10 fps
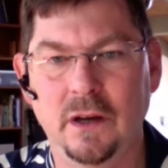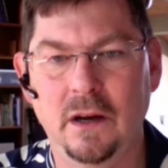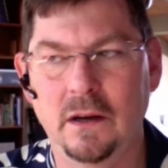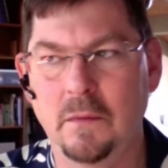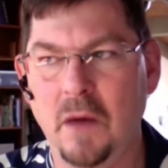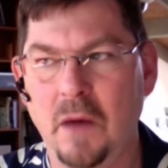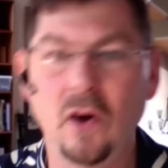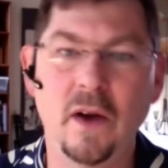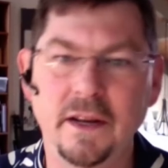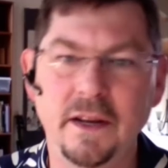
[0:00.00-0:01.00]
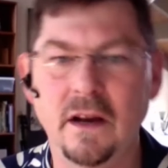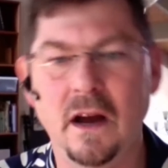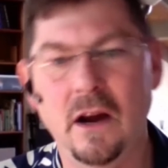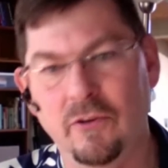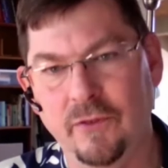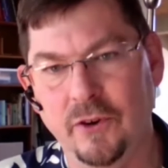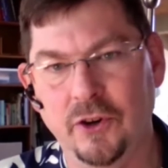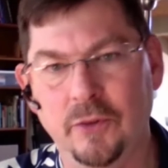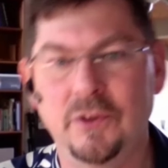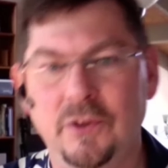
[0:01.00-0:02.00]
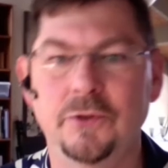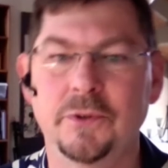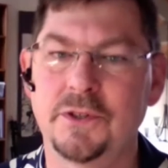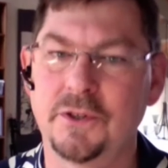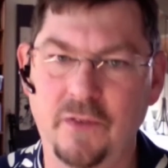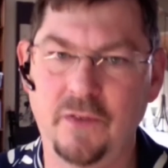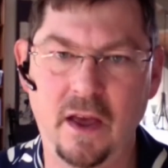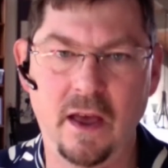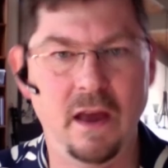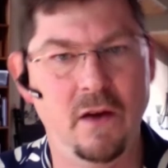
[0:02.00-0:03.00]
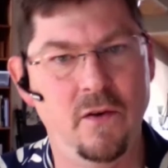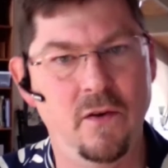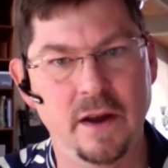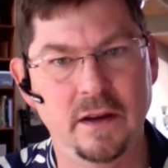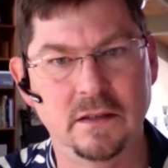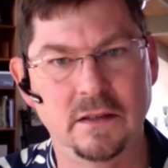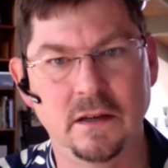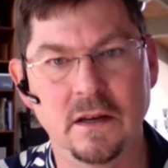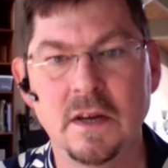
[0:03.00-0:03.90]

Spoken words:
I need to hire a firm to do a survey, or I need to,